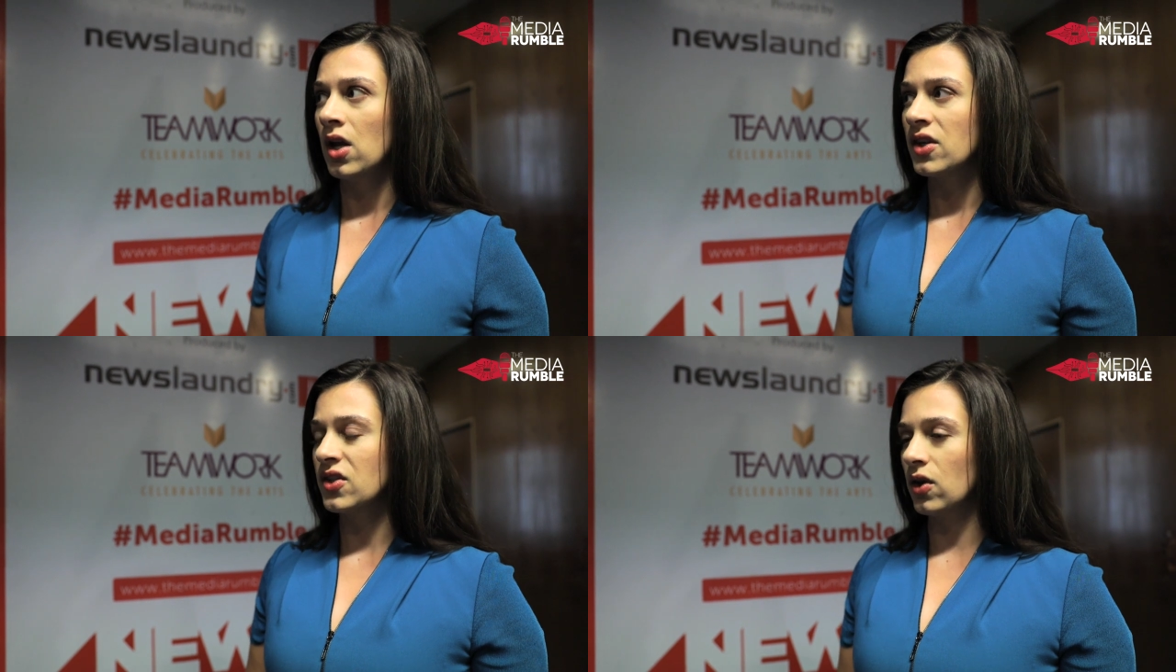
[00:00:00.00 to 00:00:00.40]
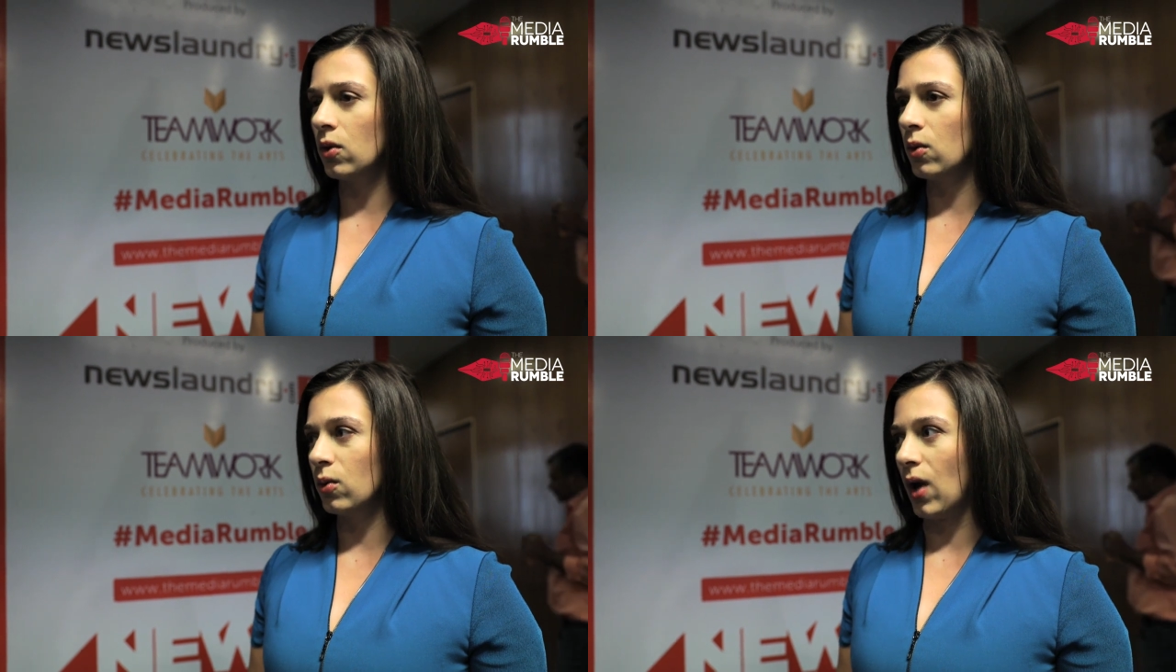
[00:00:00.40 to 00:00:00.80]
Right.
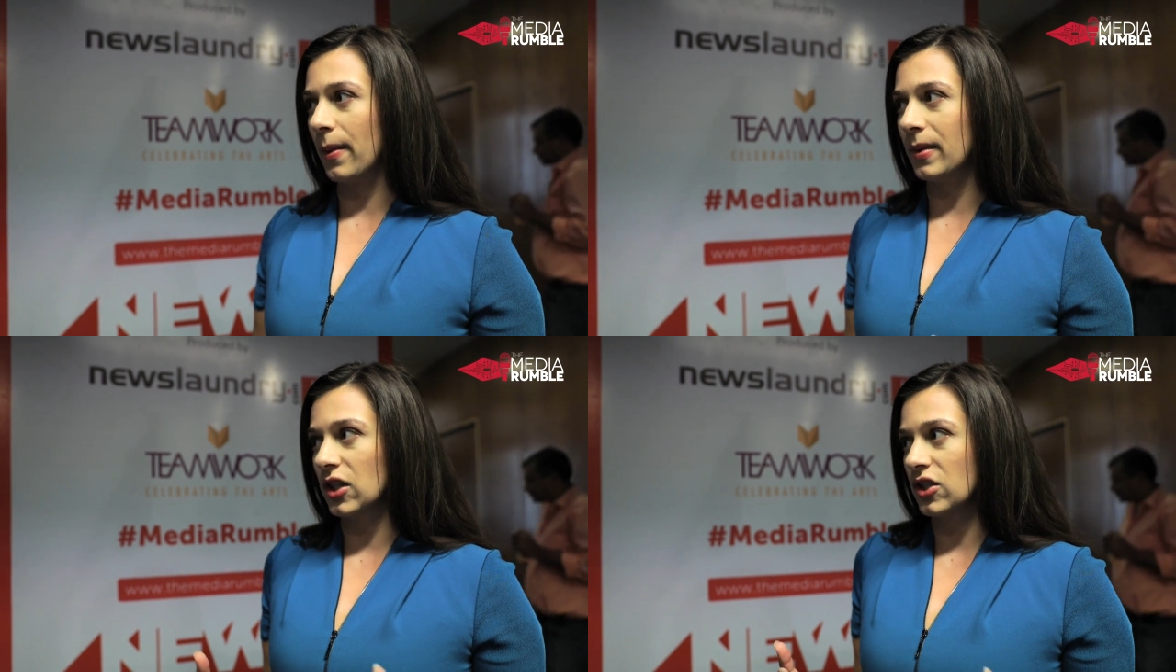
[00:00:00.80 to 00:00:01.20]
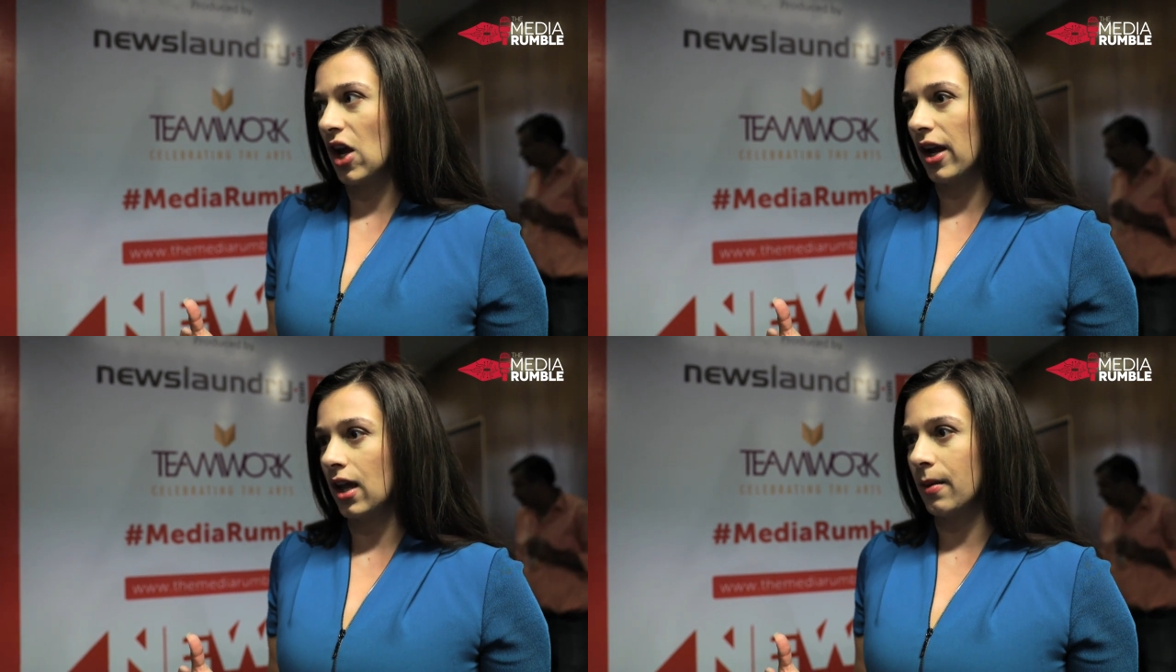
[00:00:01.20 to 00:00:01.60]
So, I mean, you're
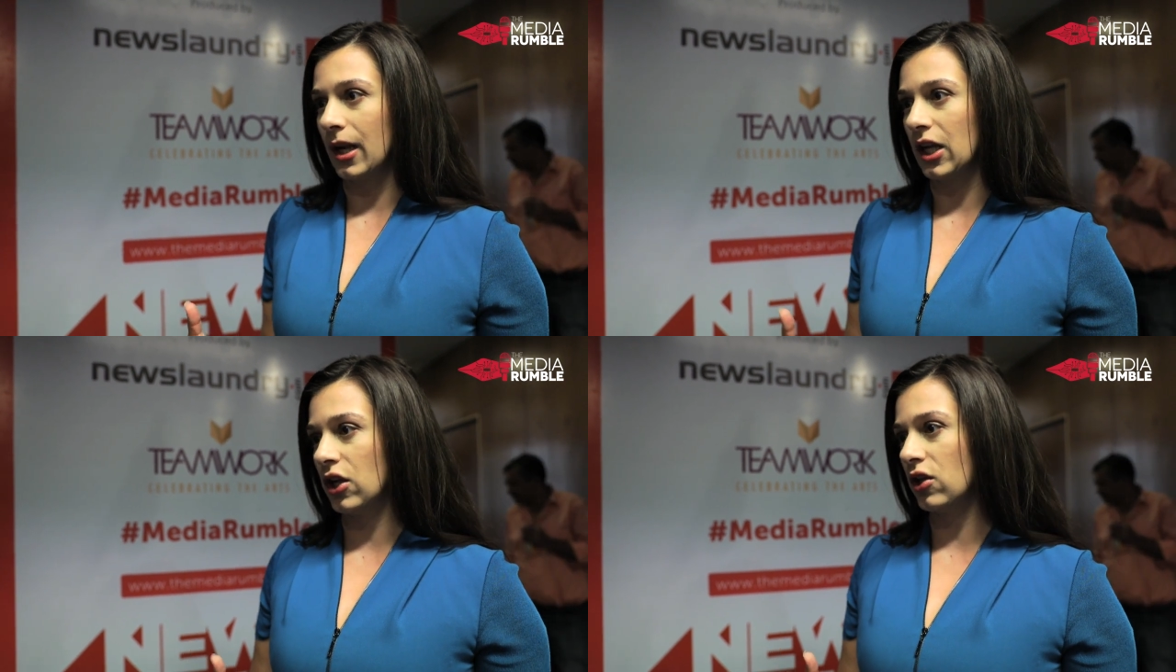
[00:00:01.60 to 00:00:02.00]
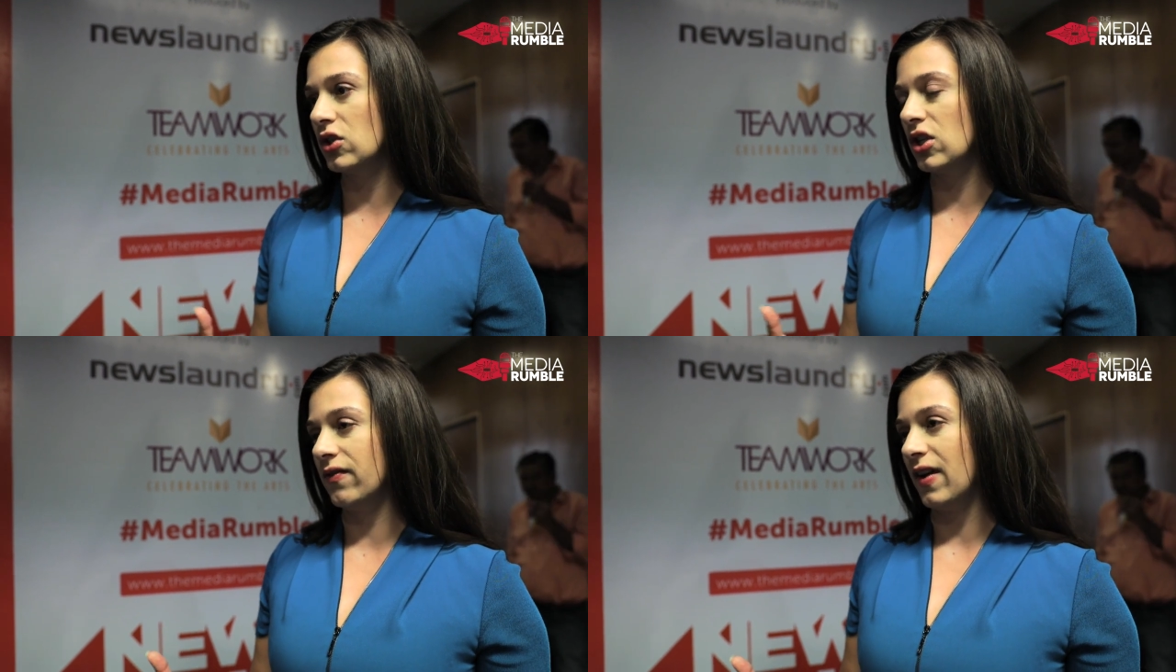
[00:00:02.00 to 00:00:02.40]
talking about a
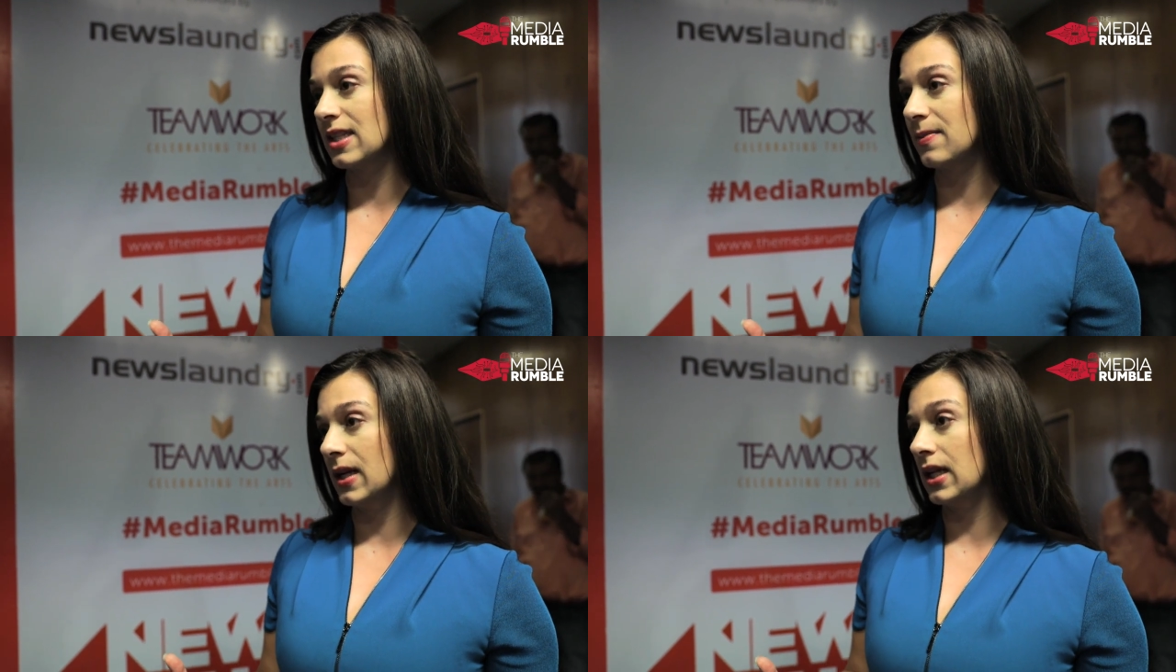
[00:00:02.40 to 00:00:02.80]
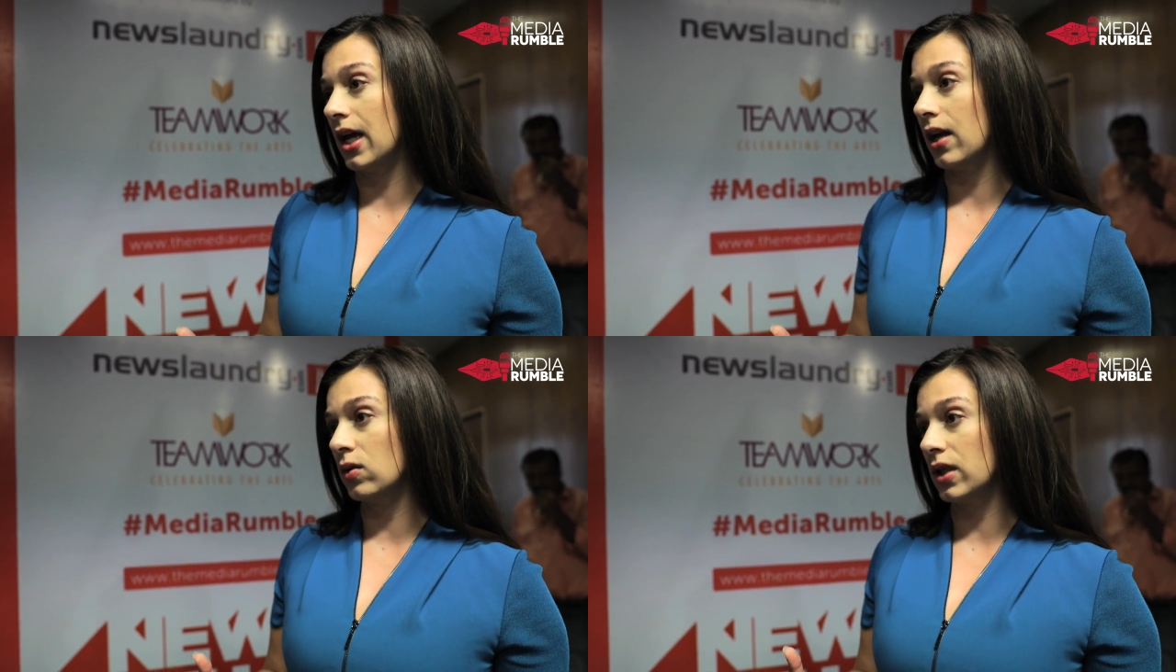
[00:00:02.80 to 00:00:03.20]
huge investment,
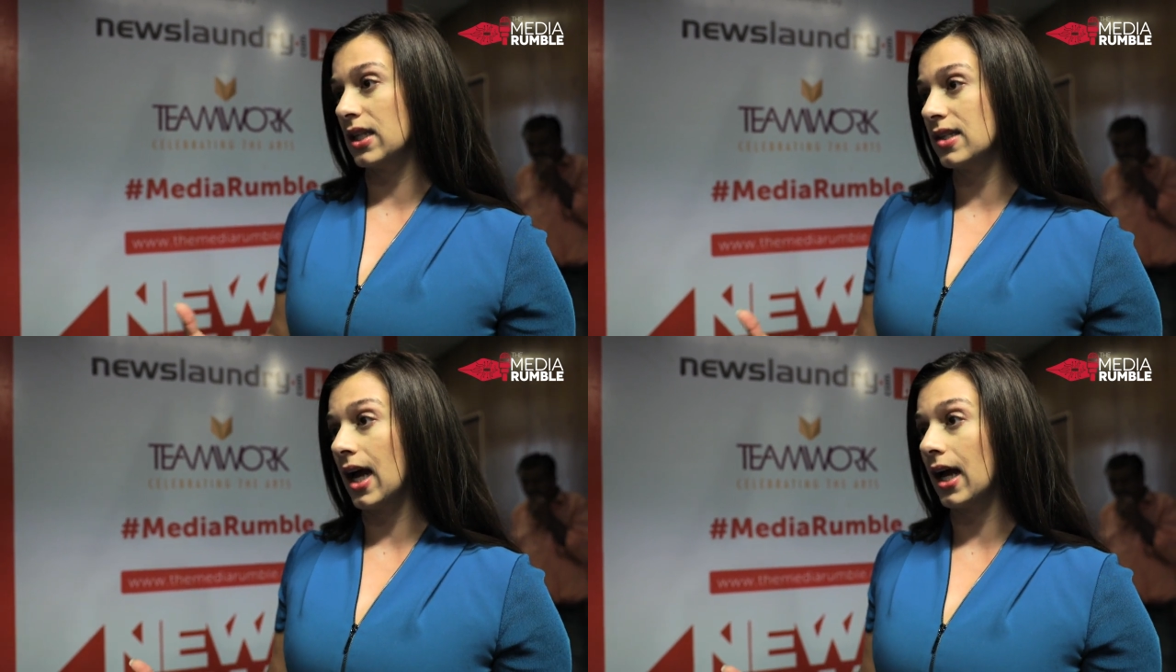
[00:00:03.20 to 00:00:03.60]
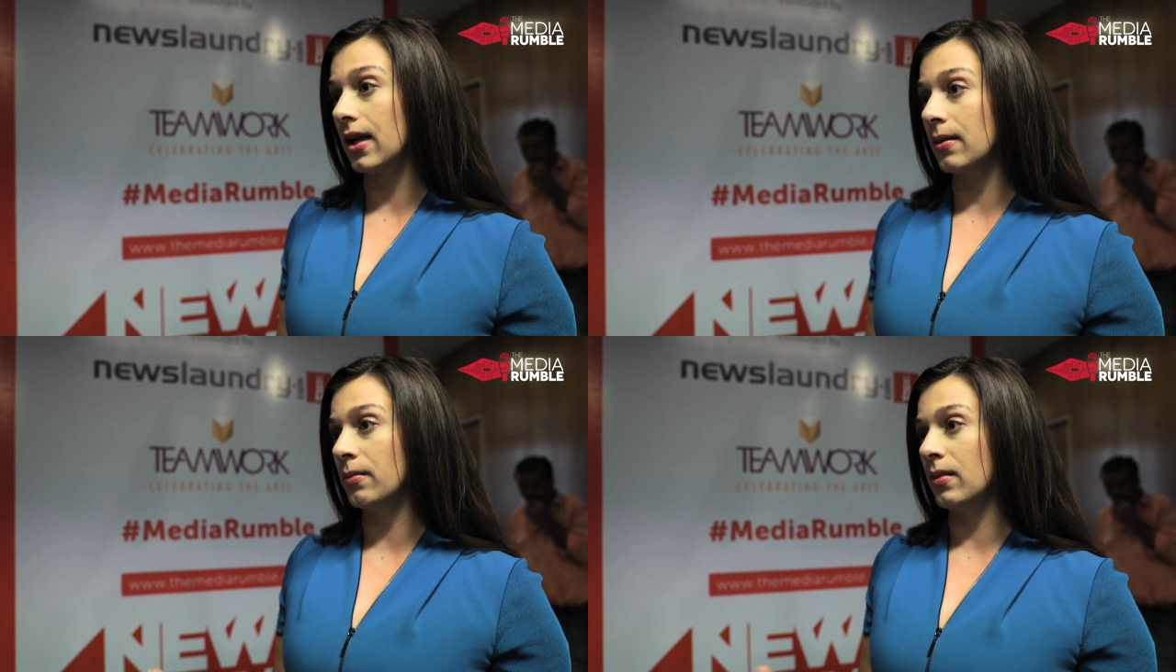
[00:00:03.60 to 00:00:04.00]
not only in time
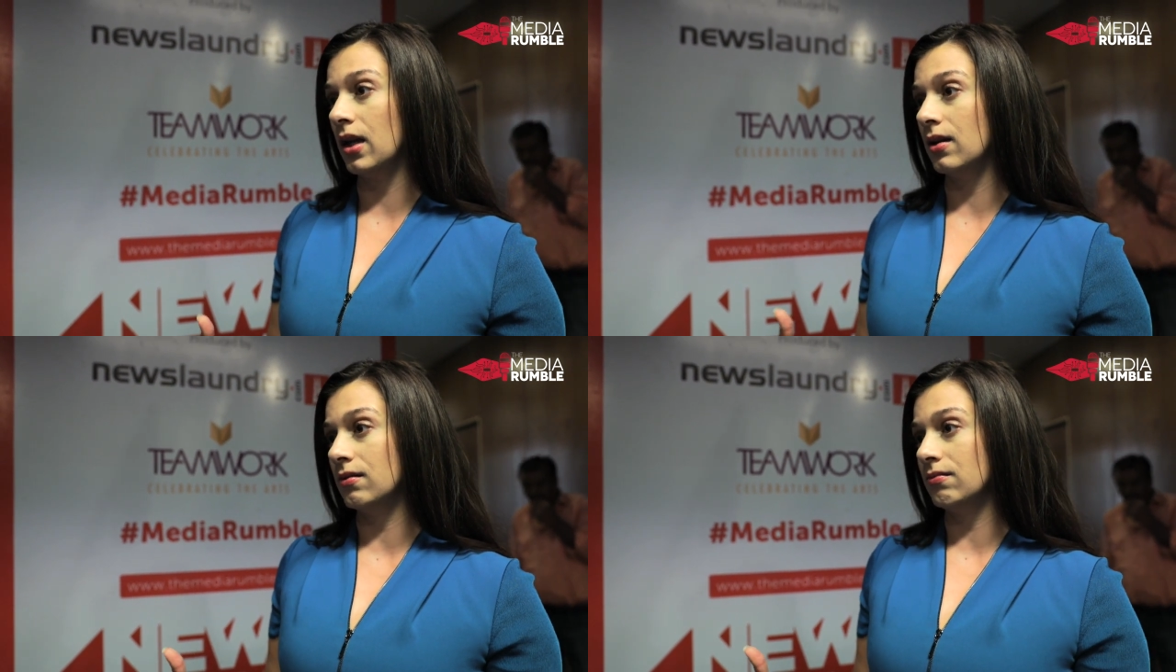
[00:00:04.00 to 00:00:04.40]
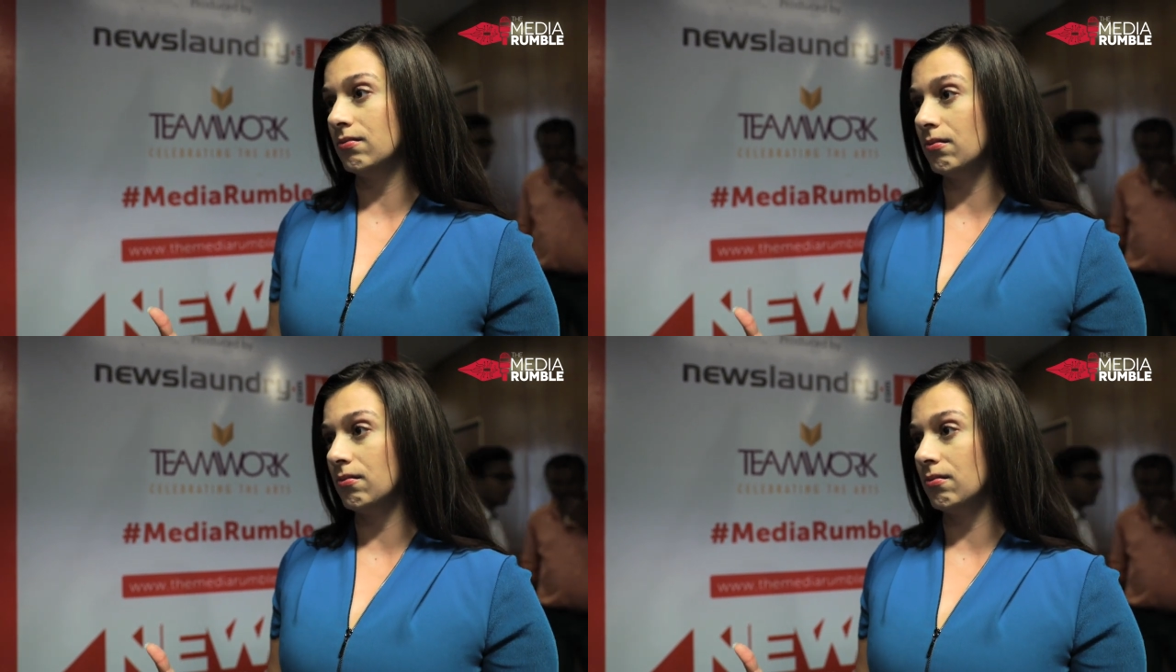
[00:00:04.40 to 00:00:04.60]
and